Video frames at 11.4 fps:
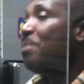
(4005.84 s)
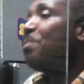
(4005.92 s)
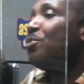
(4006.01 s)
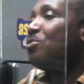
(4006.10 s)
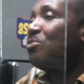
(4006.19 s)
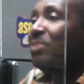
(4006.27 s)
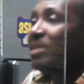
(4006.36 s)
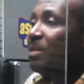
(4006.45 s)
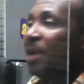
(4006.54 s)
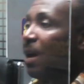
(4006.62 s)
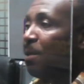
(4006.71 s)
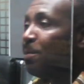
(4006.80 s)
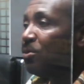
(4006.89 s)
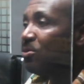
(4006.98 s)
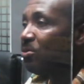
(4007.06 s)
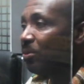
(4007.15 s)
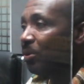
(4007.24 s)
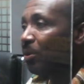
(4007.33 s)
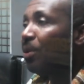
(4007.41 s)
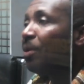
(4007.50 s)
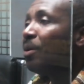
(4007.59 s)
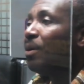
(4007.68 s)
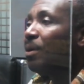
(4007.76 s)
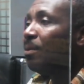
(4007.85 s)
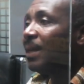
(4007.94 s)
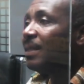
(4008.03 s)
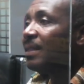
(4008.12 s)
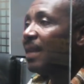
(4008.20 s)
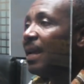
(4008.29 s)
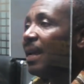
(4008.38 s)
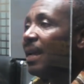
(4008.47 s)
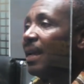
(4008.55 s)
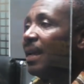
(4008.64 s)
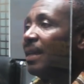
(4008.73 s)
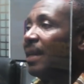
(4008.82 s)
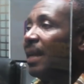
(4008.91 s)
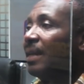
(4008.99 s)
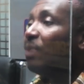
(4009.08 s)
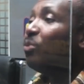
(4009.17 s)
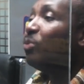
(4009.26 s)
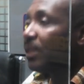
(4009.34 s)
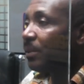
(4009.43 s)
put no si bi a put no. But and you're good.